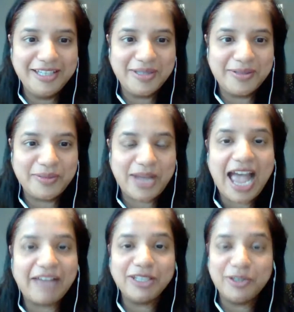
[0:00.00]
Now,
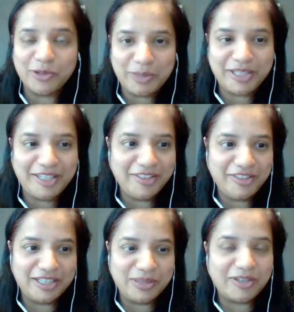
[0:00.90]
having grown up in
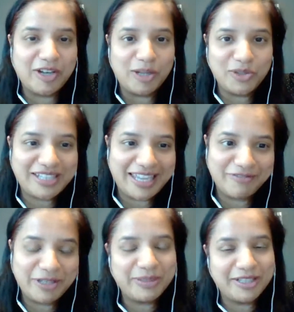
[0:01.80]
India, where almost
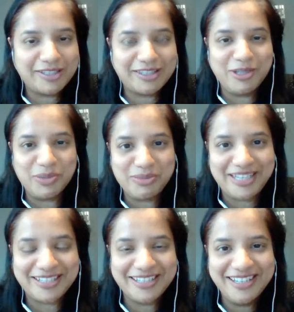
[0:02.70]
every person you
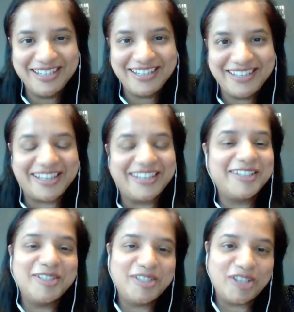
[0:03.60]
meet is
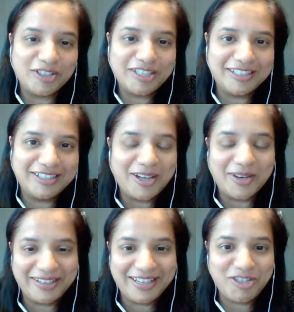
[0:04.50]
either a doctor
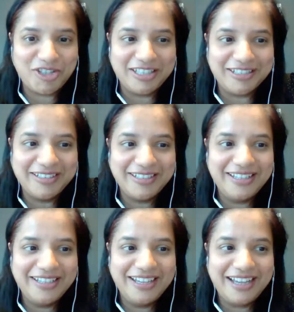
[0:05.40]
or an engineer,
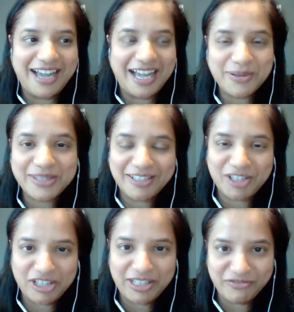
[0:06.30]
I was
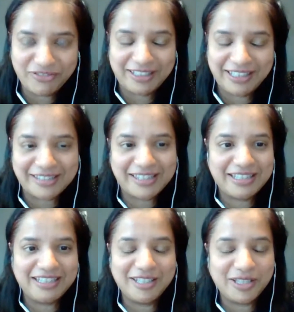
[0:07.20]
initially very
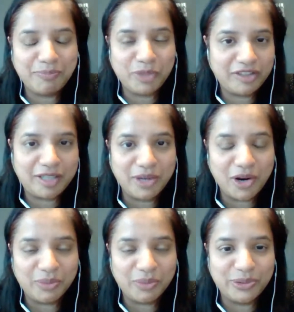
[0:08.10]
hesitant to bring them
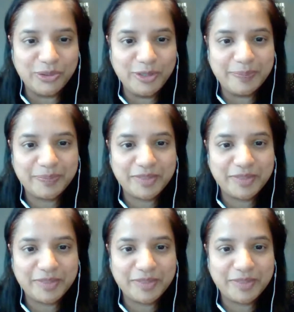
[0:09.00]
on board.